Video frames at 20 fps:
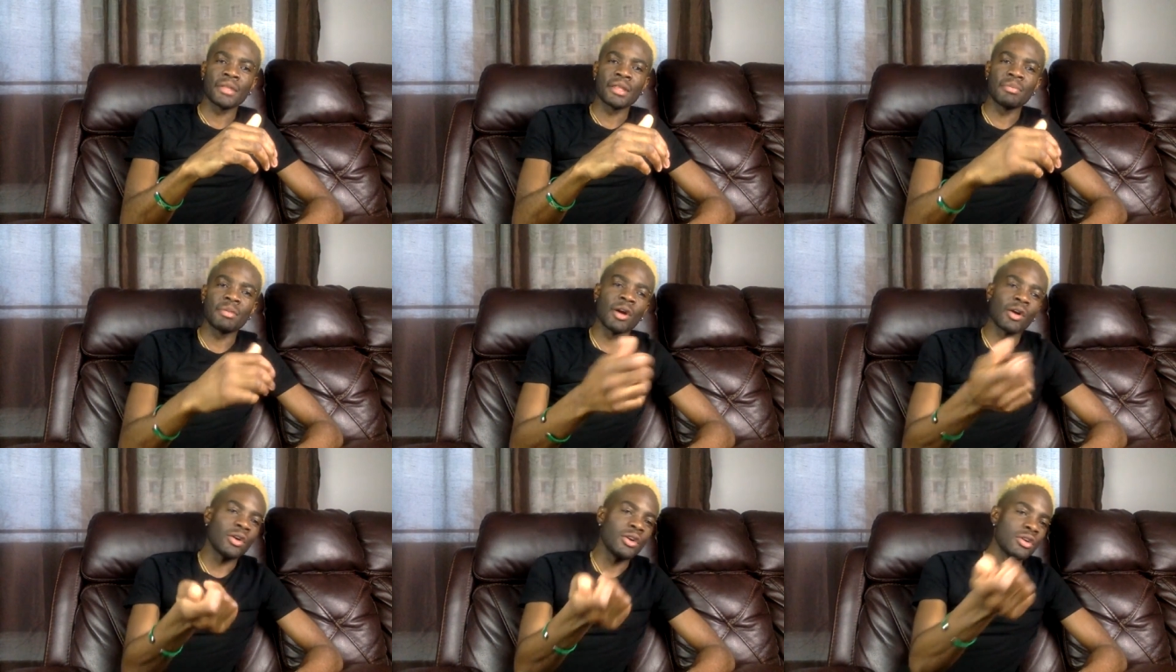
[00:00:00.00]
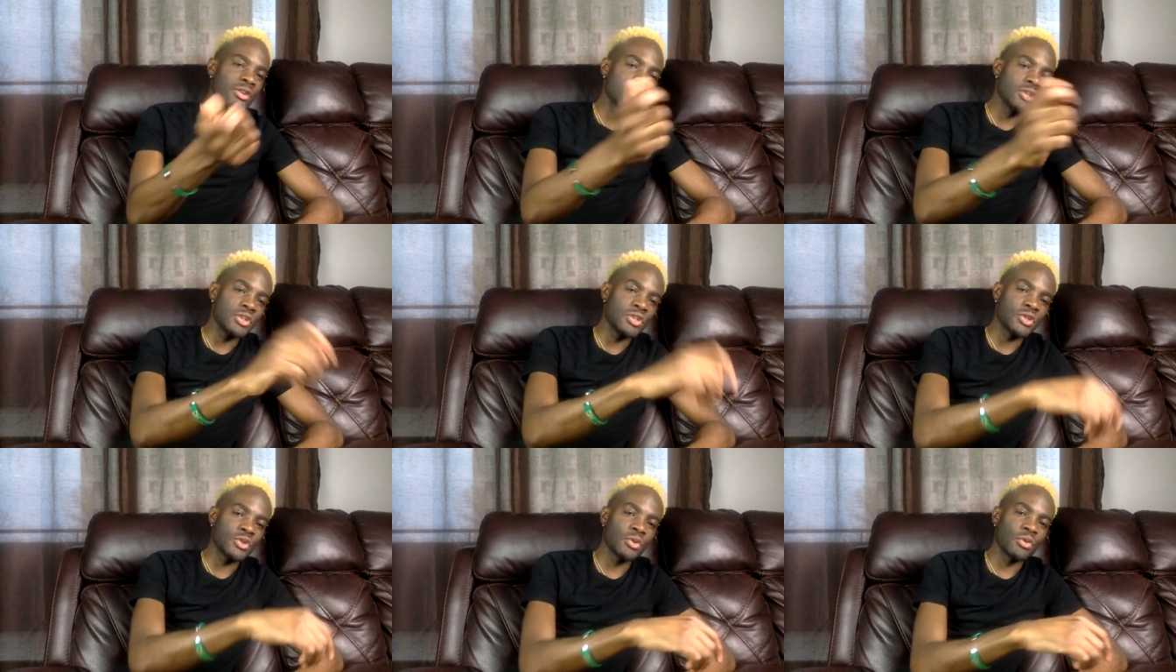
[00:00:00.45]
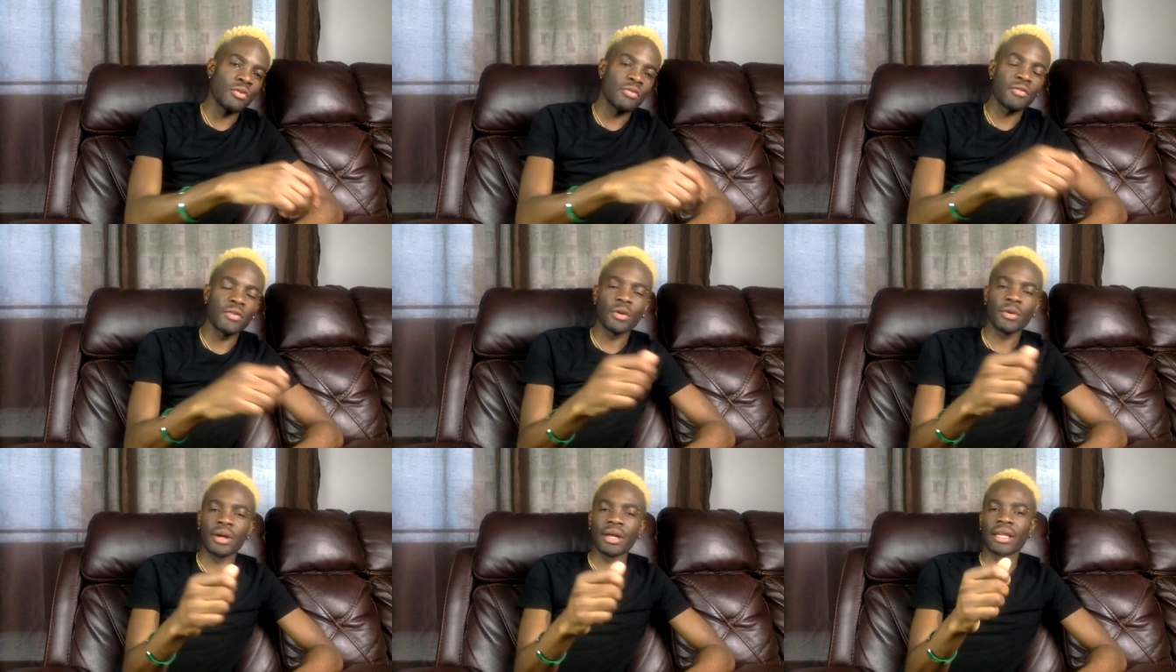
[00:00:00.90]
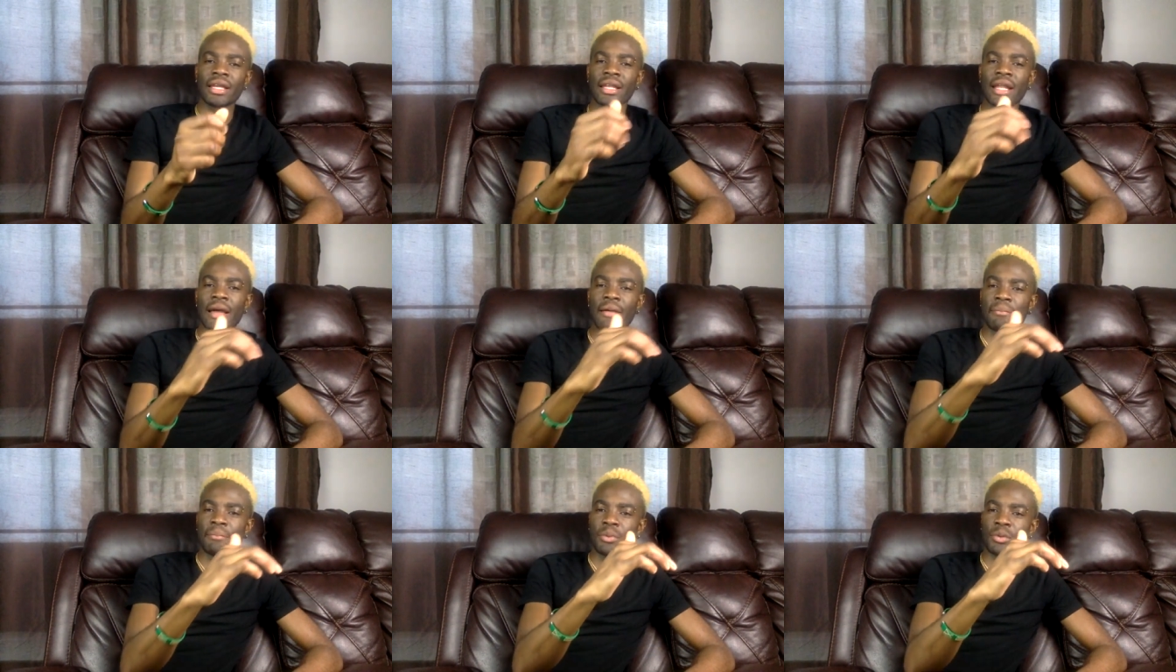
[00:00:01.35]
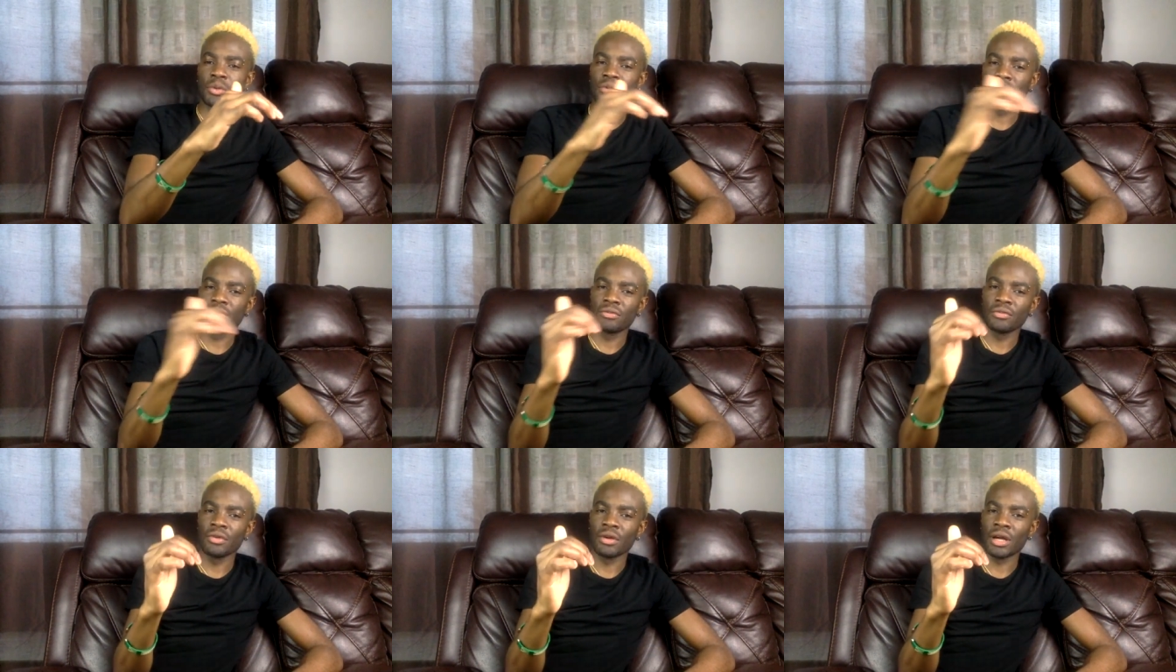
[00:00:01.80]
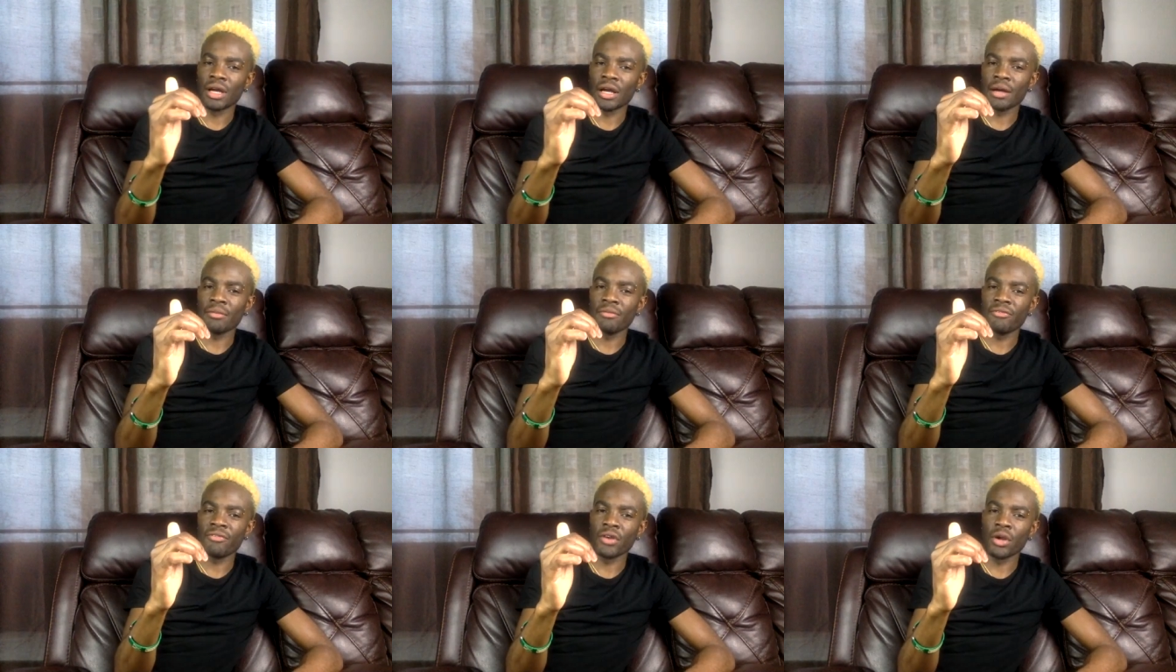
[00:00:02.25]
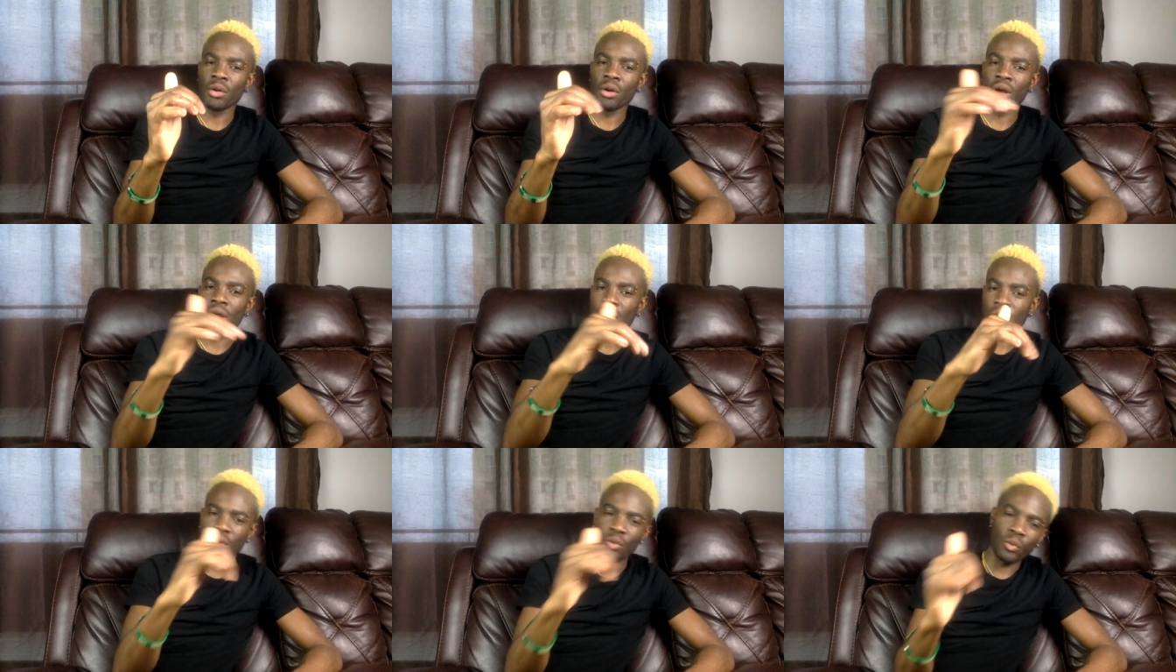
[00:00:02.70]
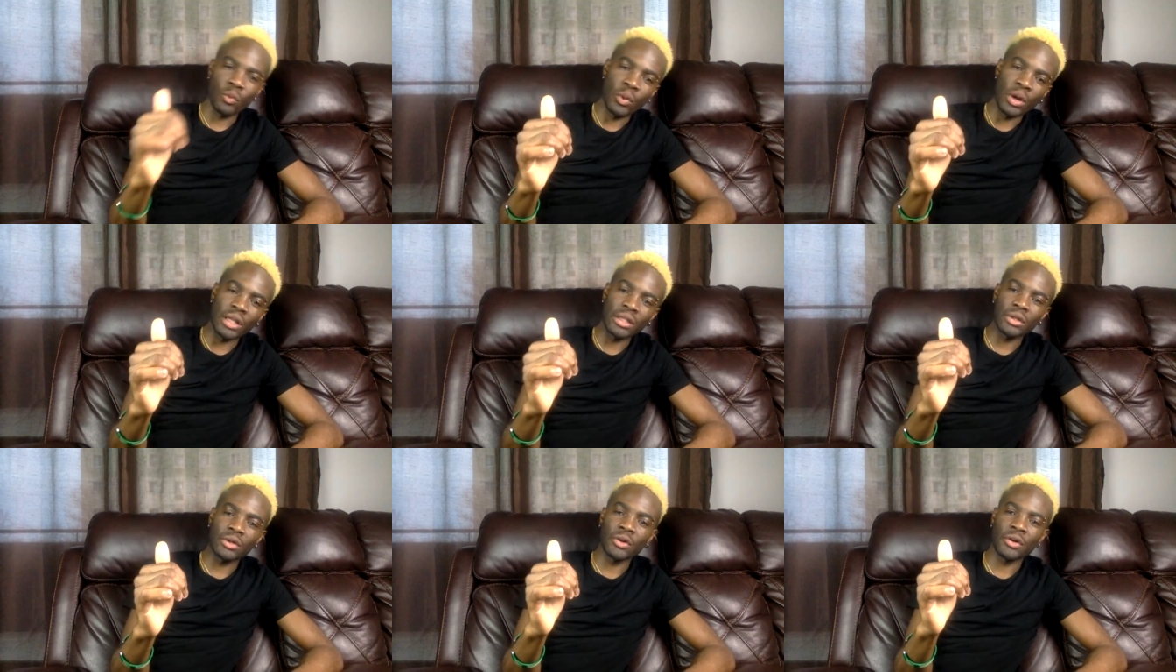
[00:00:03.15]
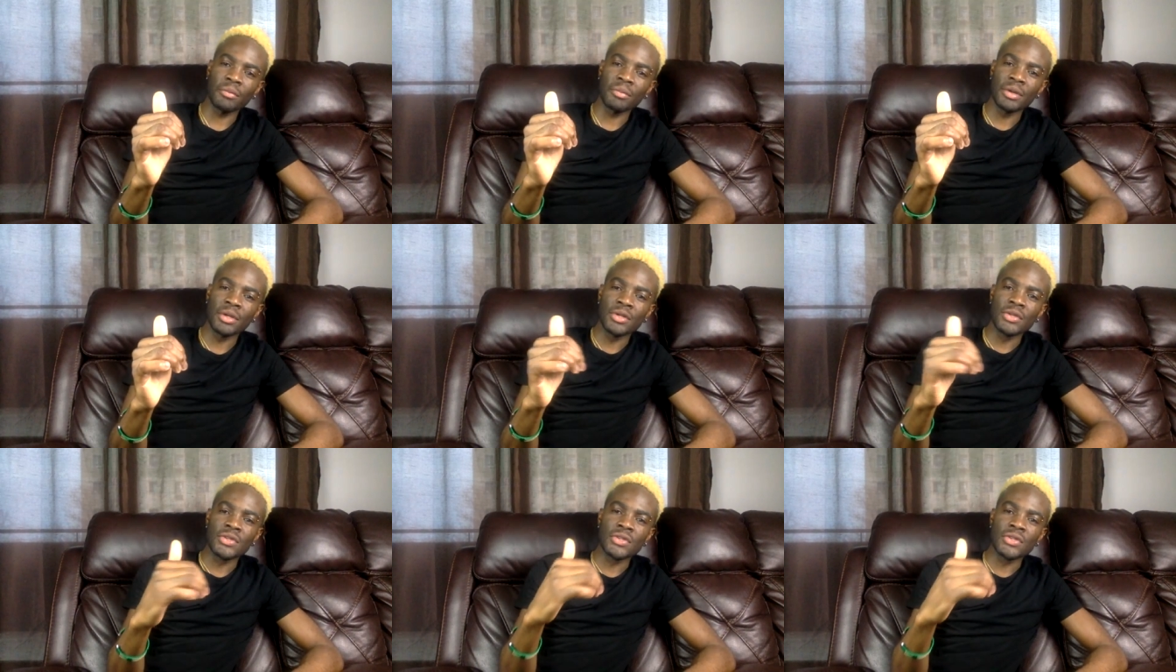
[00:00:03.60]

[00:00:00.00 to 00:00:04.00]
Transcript: I'm not gonna just throw flour in. I put um, flour, one cup.